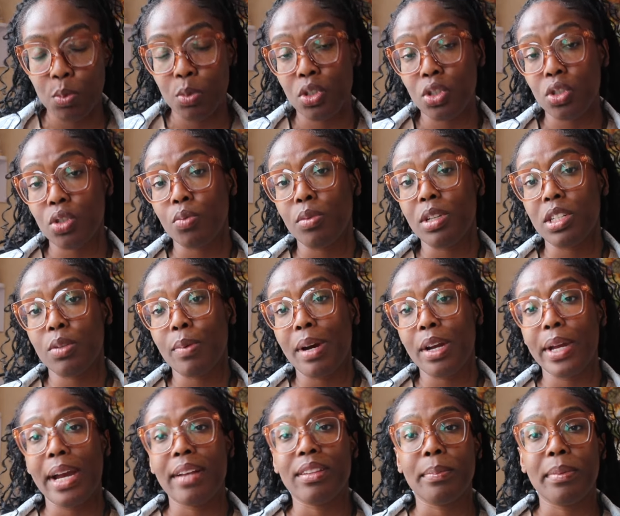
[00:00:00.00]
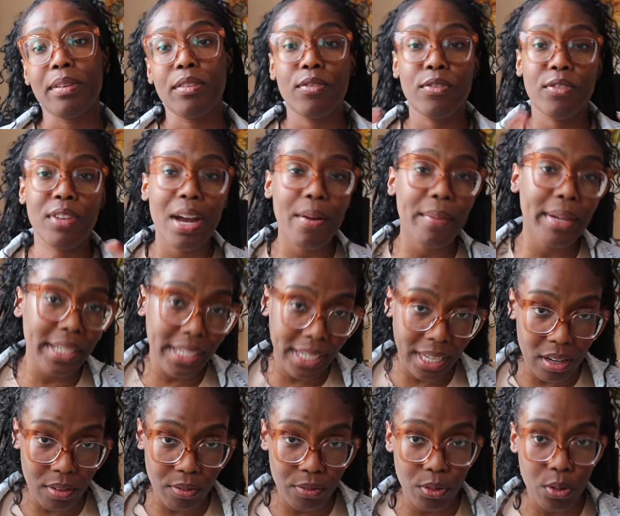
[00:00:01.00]
which is the reason why you have to be very
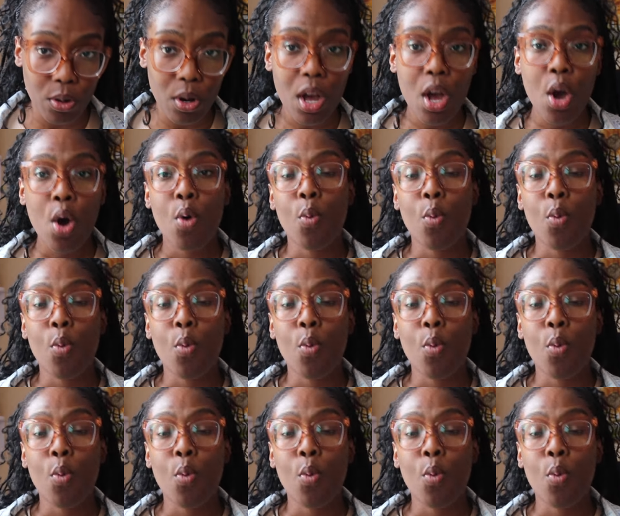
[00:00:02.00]
careful